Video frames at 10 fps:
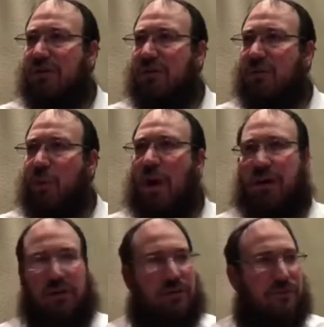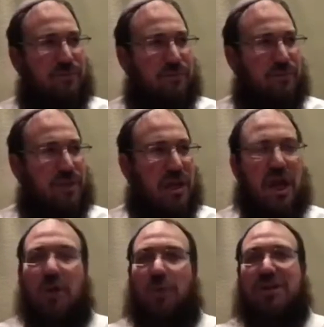water,
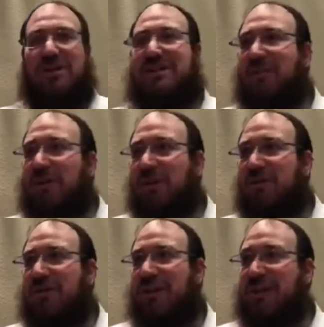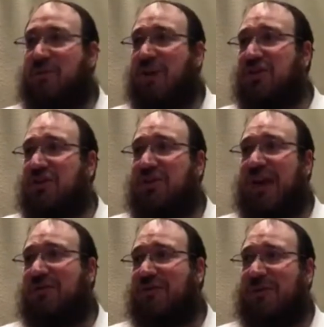which is similar to the inspiration you get
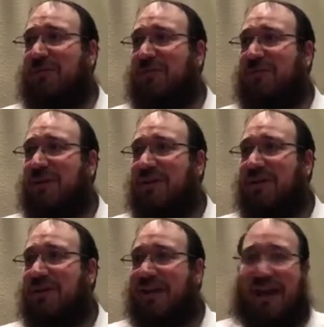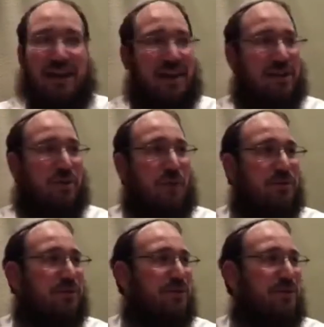from a
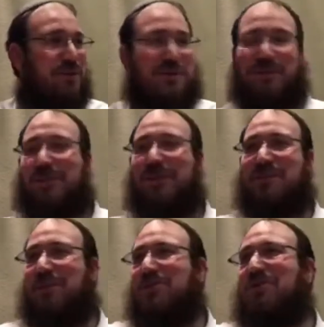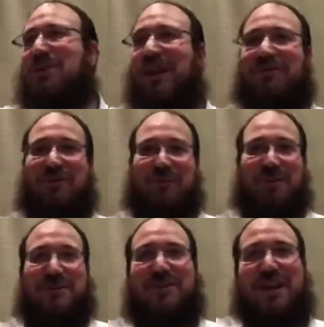quote, or similar to inspiration you get from
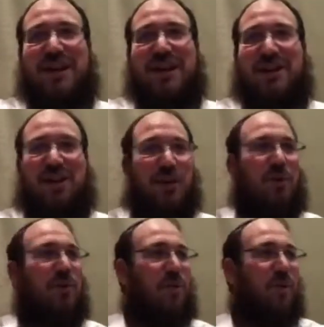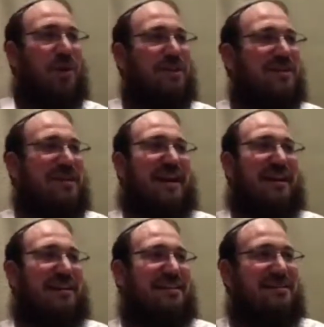this, 1
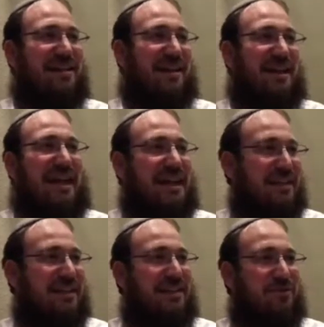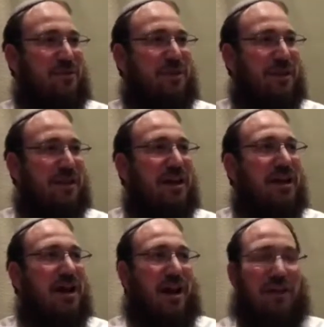second hit, if you will,
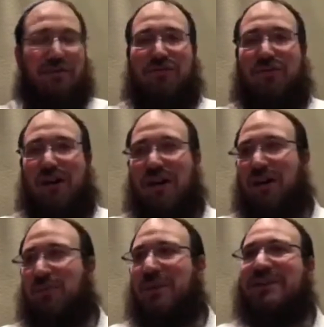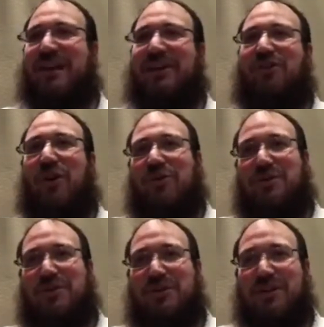of a 1 second
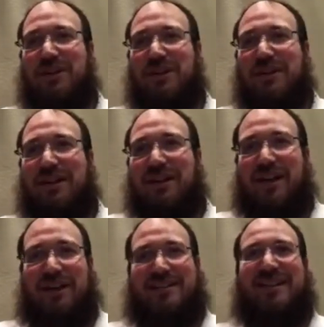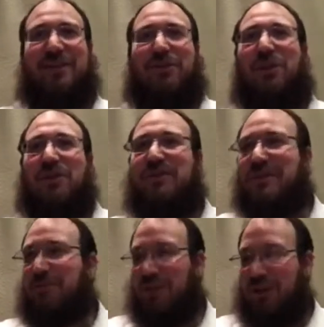dose, a single dose of
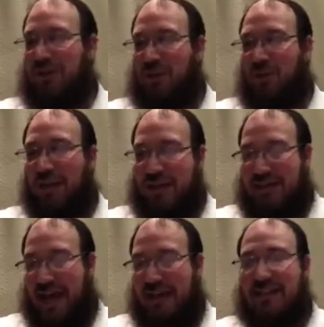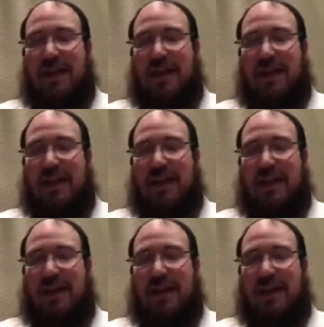inspiration. What is that?